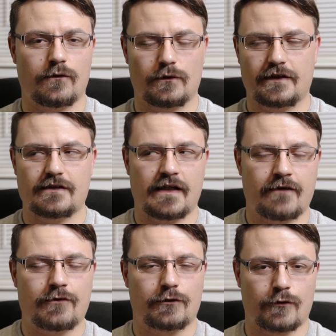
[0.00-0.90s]
only to
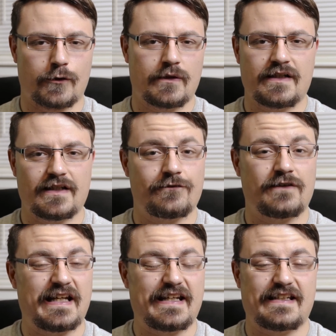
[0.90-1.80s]
have it ruined if
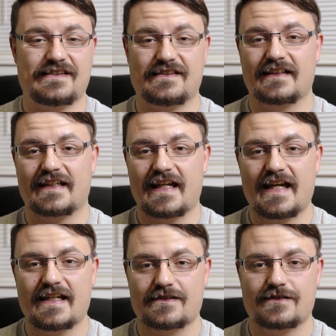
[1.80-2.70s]
that is the
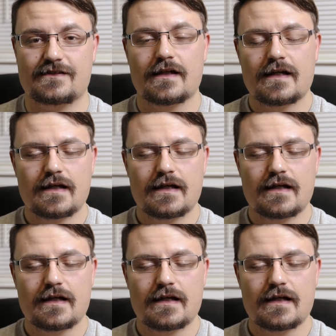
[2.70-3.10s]
case.